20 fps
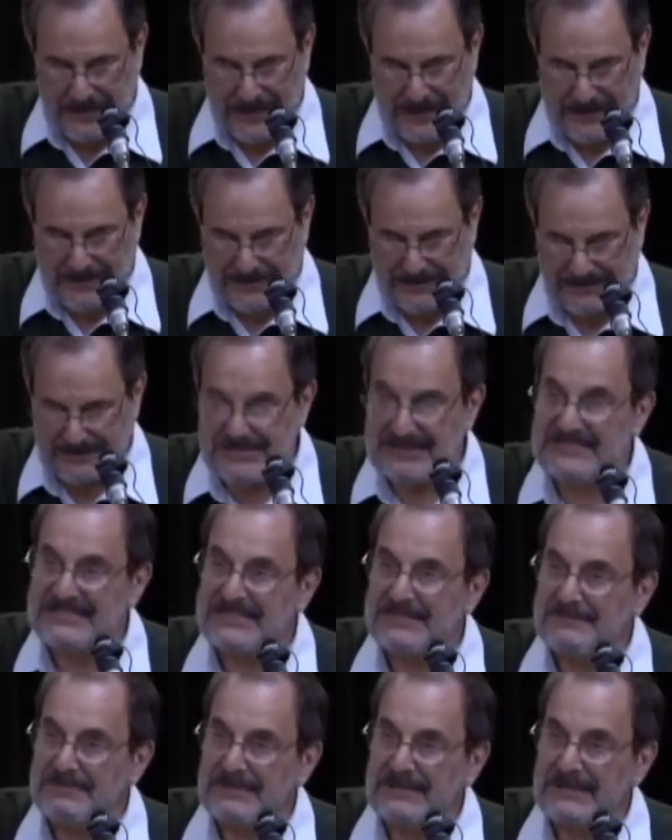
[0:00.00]
and
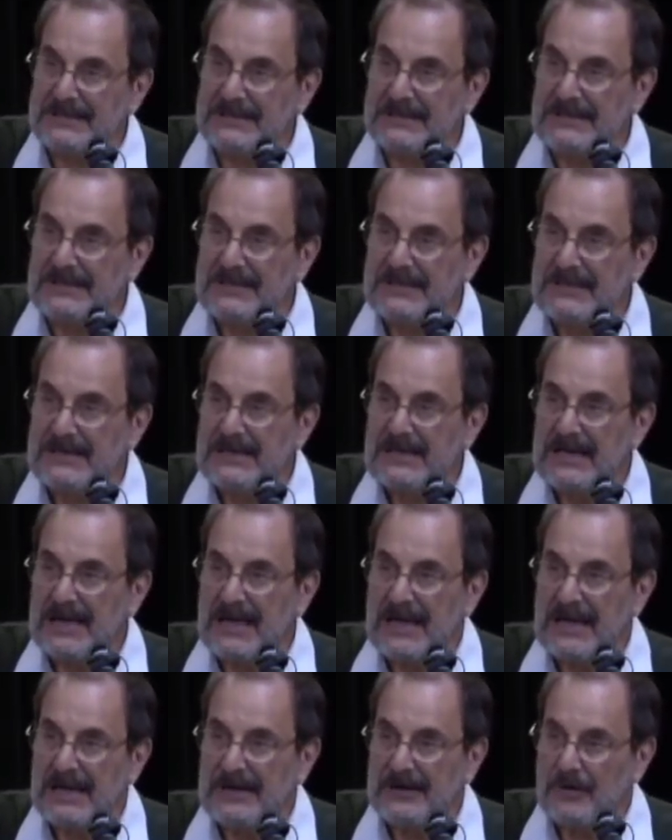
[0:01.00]
discipline
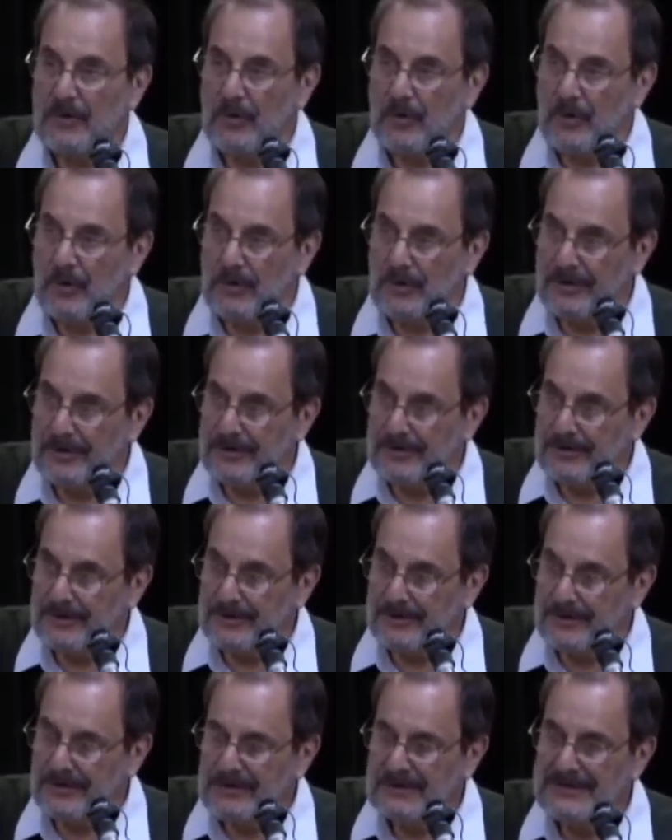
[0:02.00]
and
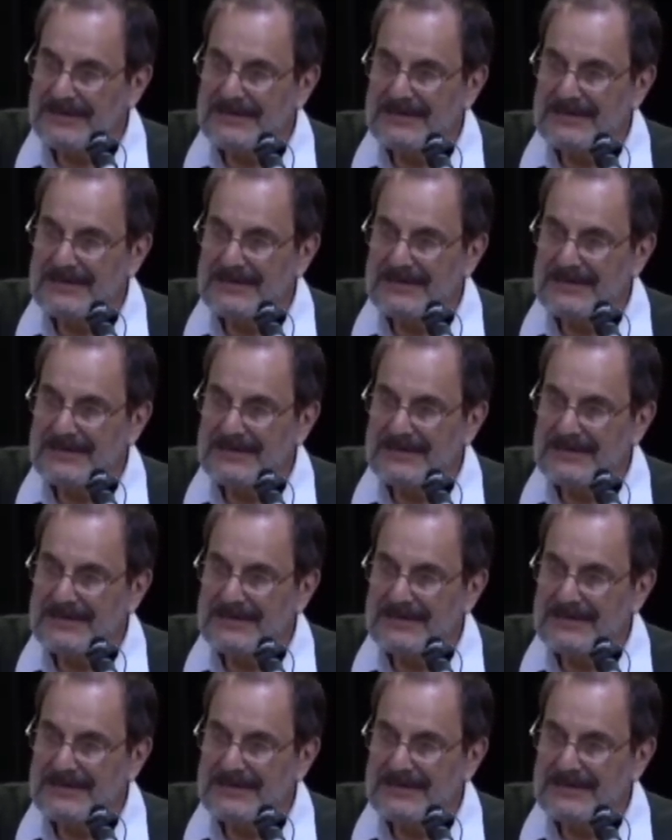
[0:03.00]
order